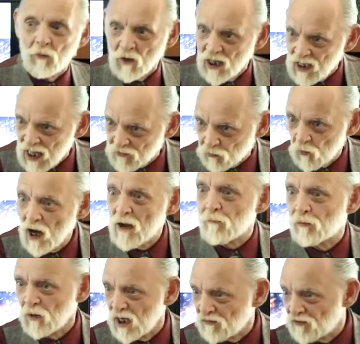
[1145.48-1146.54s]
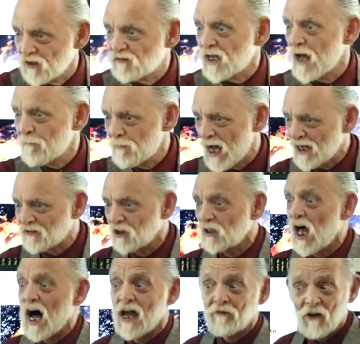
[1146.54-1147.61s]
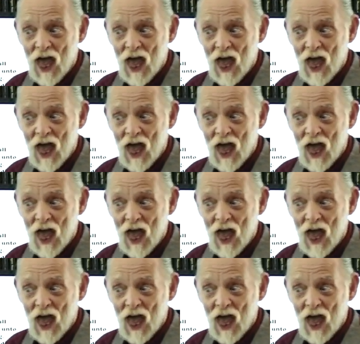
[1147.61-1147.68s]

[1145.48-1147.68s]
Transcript: Bring, that's right, brings the dead back to life